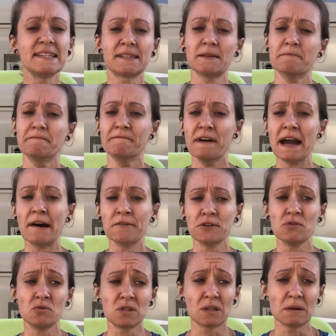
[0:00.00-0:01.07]
some
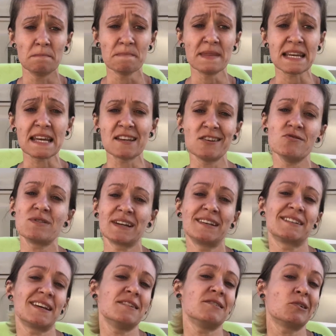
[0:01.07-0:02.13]
value, something you can
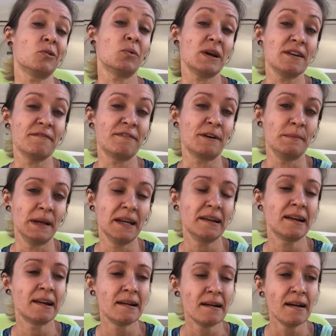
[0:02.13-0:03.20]
take away from it.
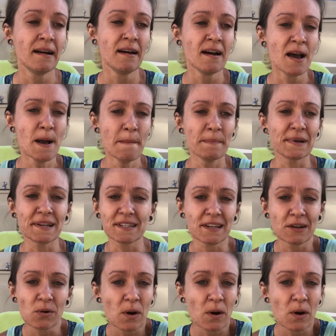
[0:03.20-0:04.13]
Because I know